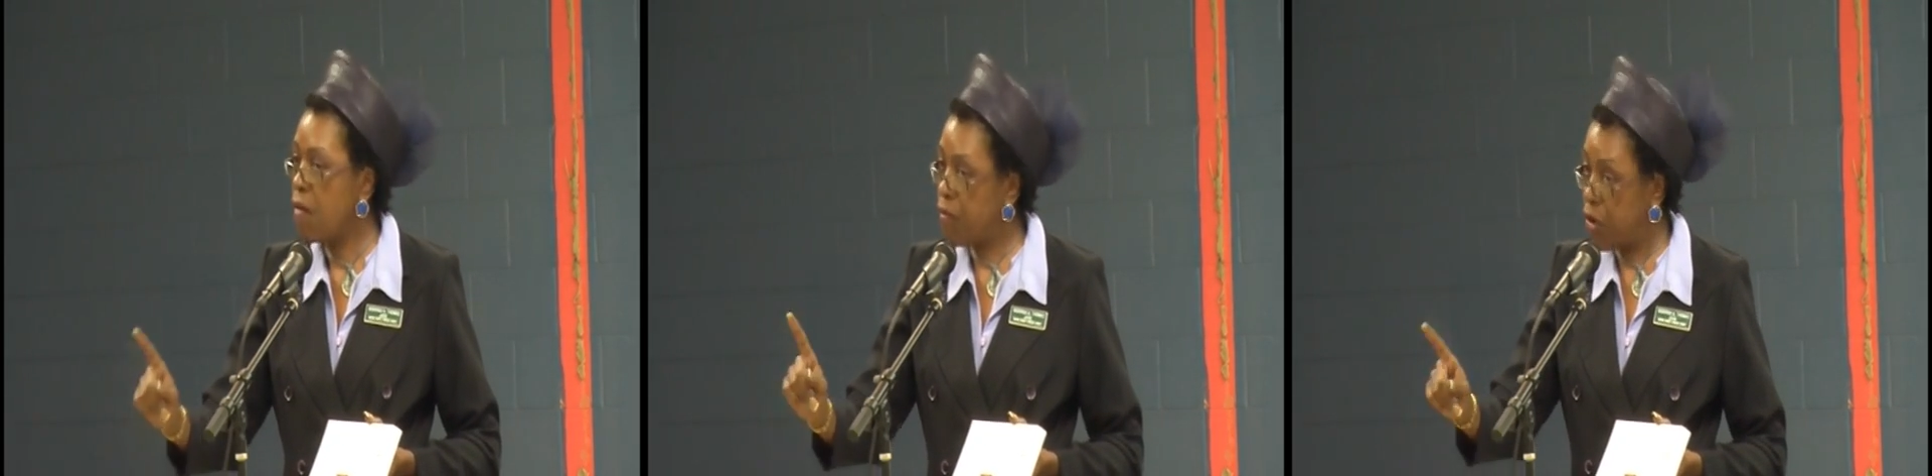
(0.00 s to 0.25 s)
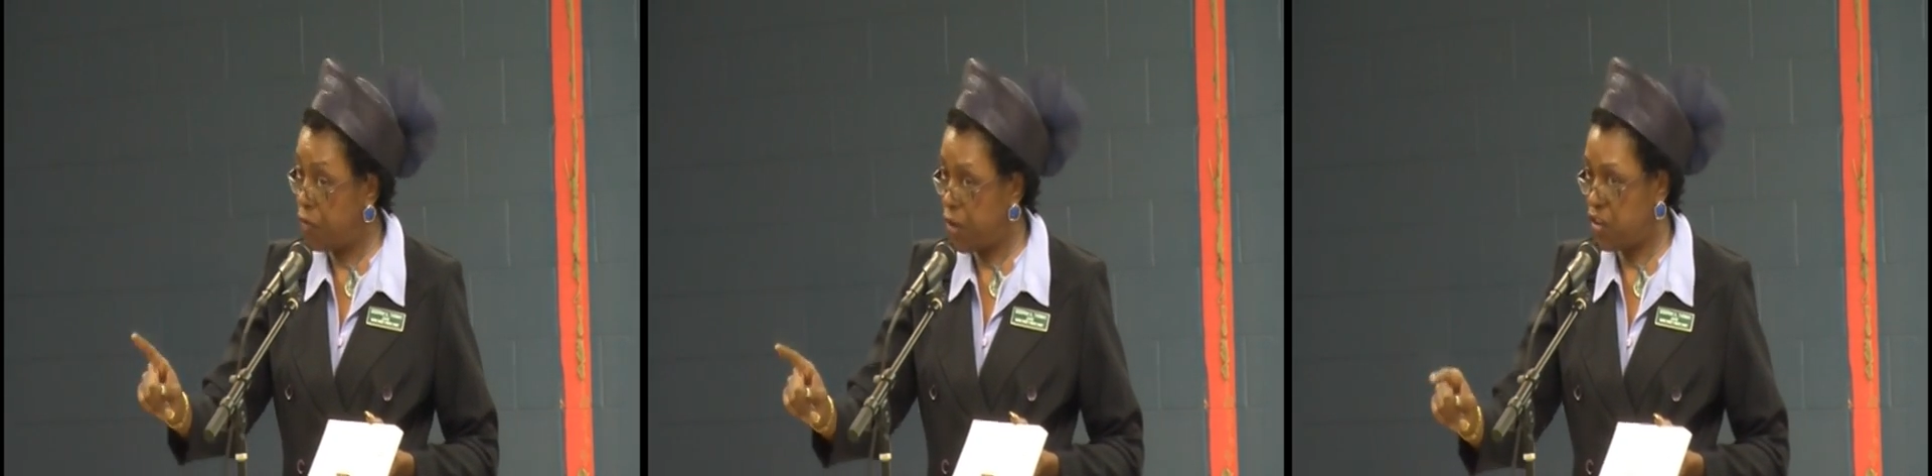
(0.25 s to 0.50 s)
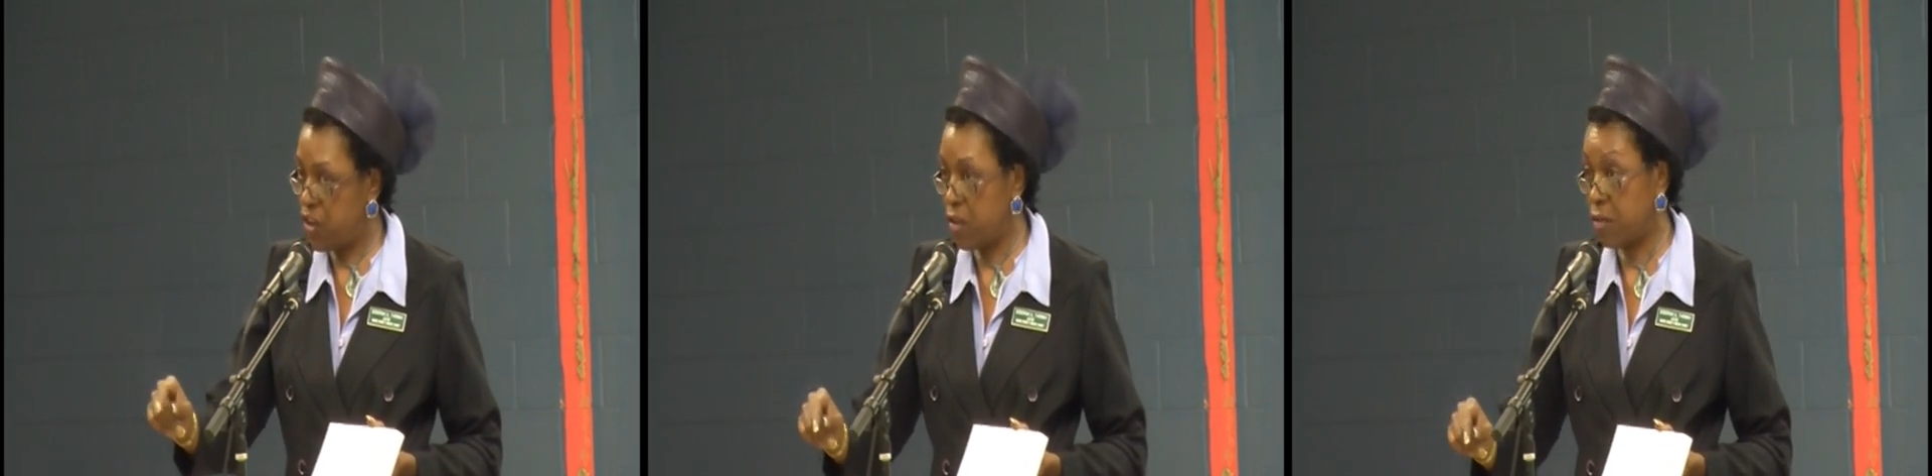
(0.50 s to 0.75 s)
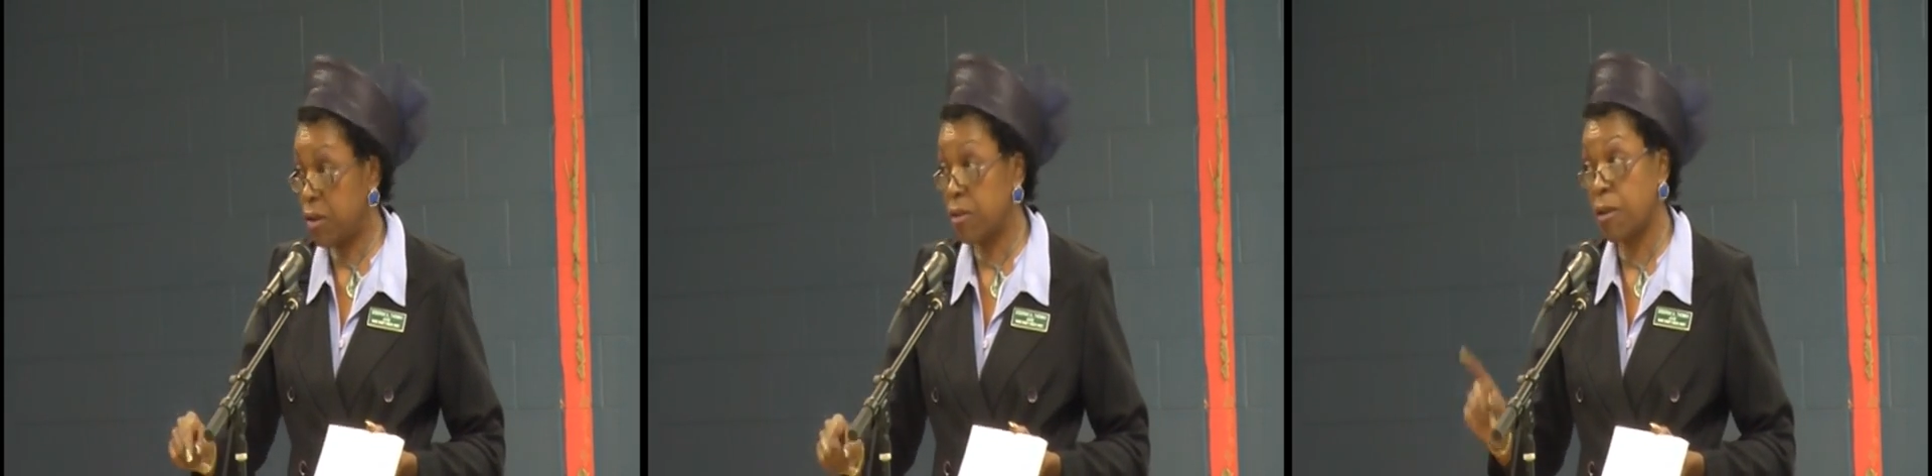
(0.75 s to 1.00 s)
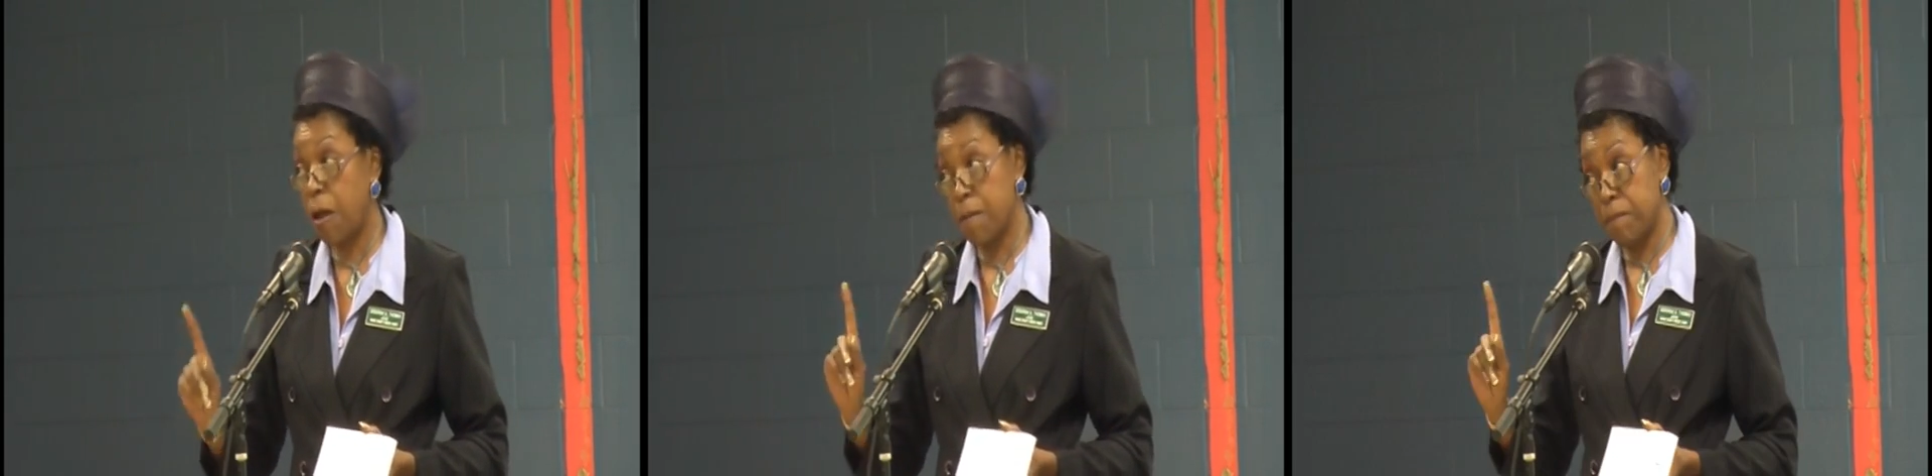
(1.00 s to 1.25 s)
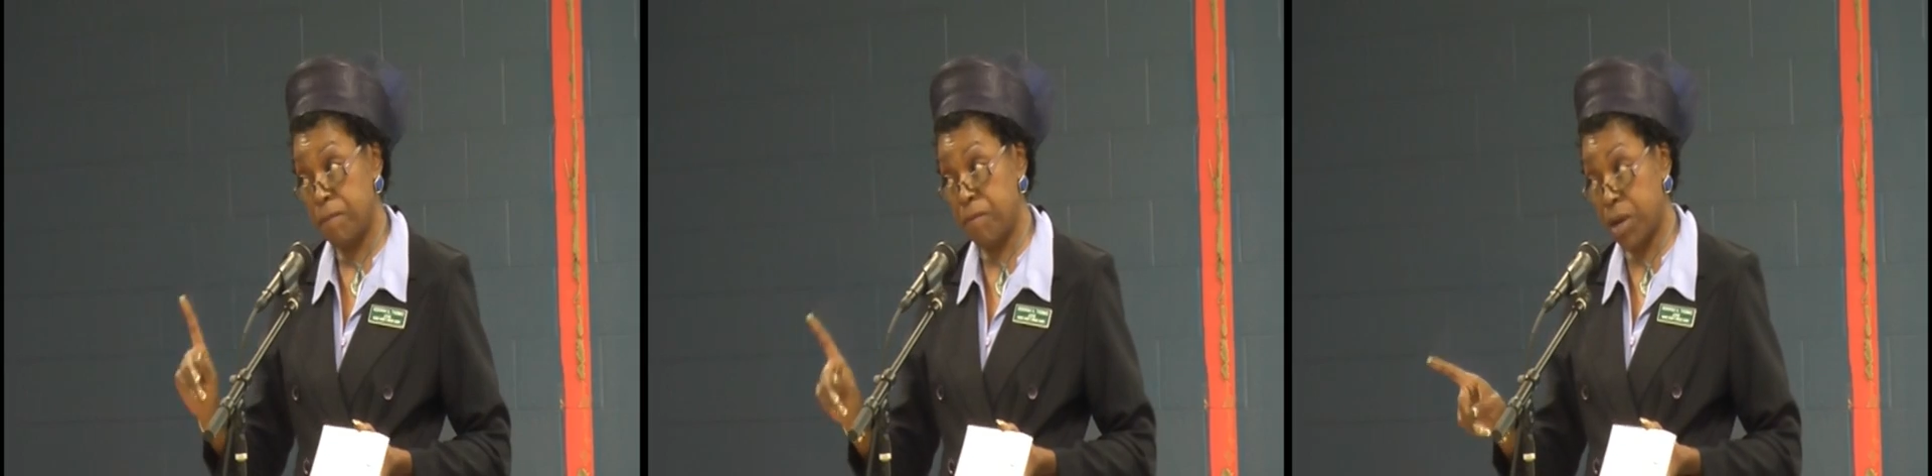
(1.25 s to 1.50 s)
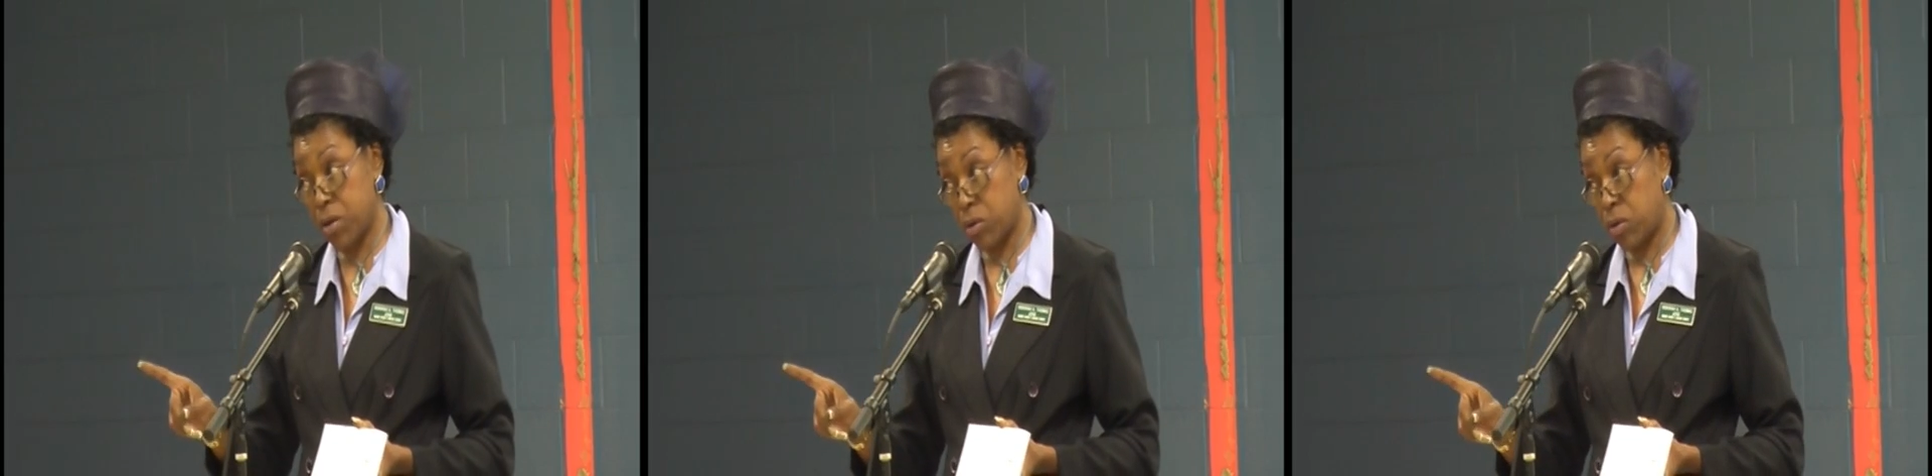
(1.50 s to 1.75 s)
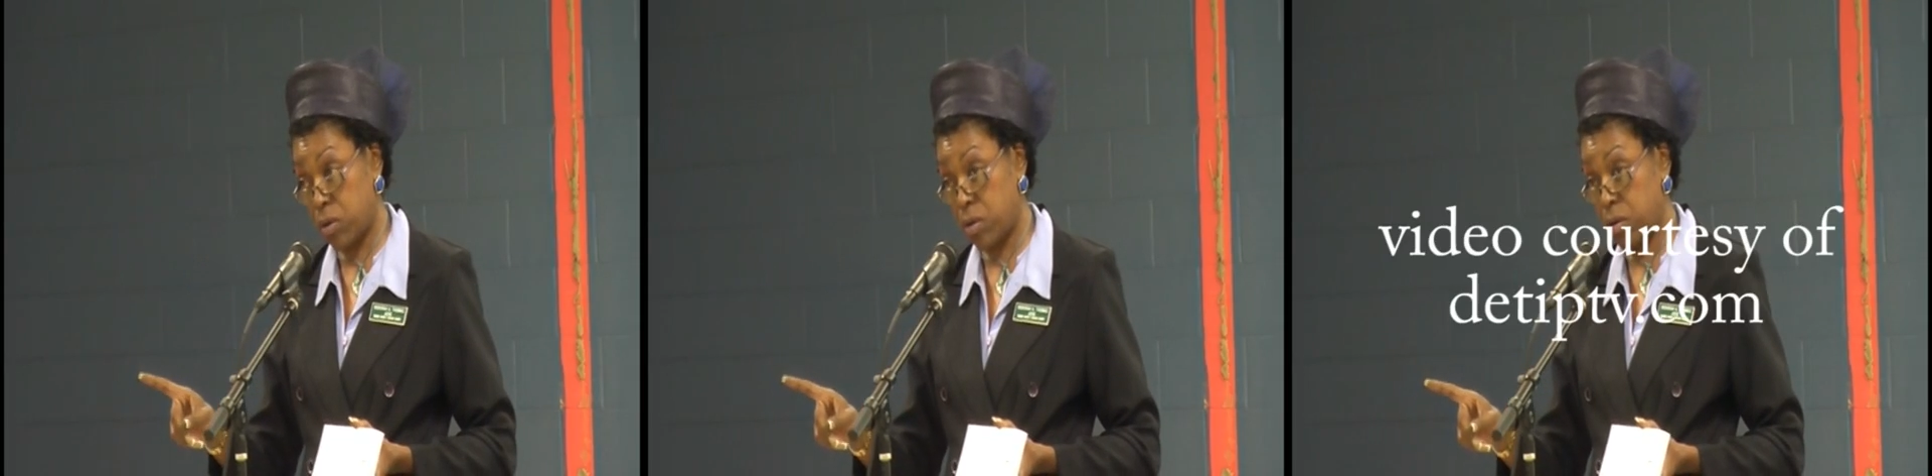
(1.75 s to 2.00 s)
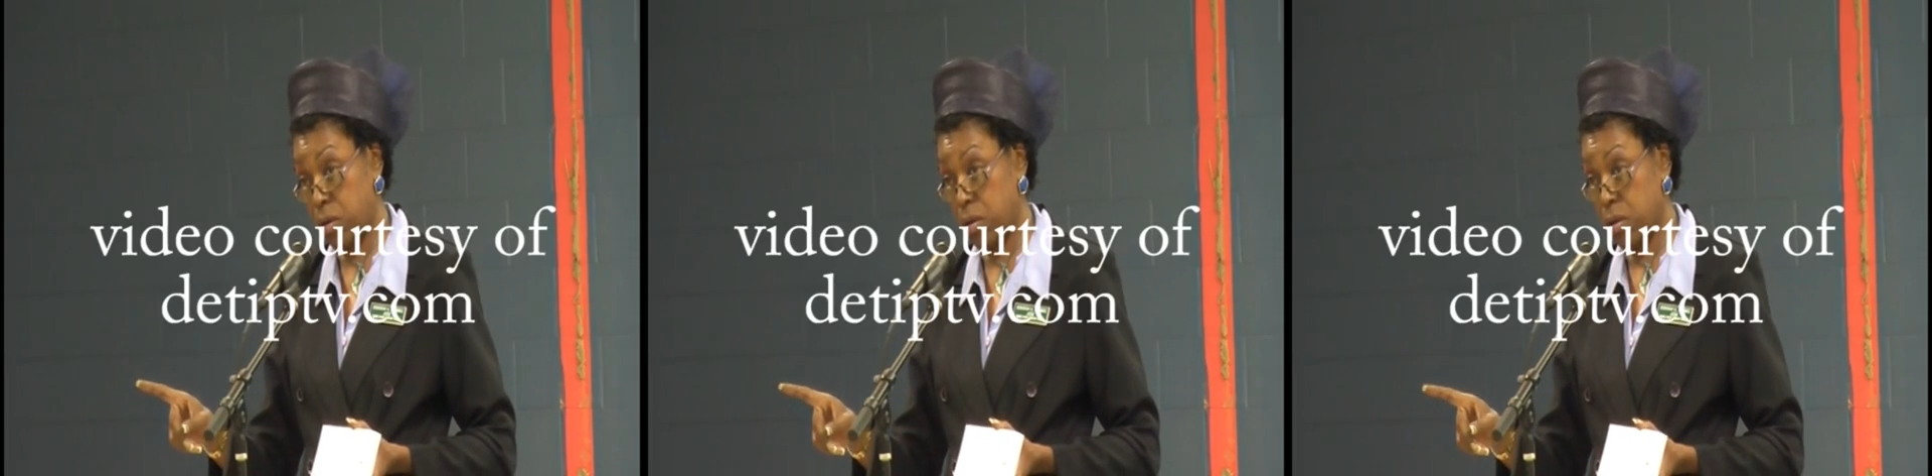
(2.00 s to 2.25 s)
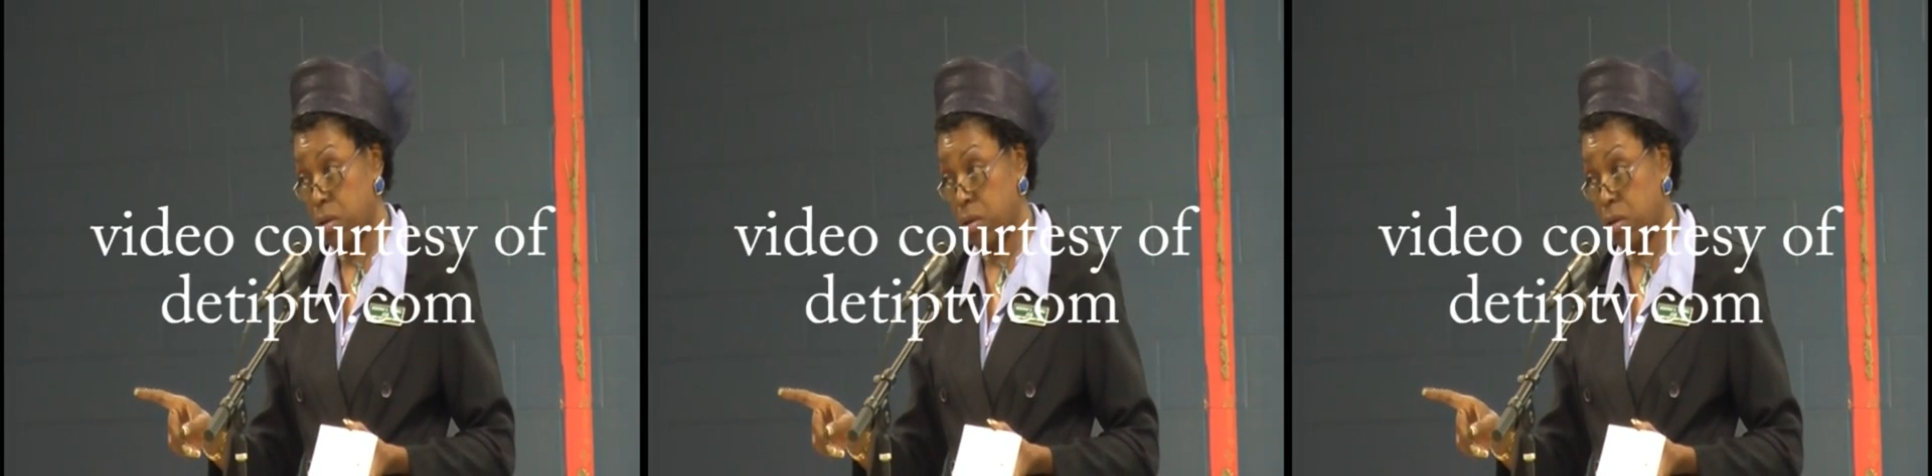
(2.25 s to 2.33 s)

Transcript: Vote for justice first.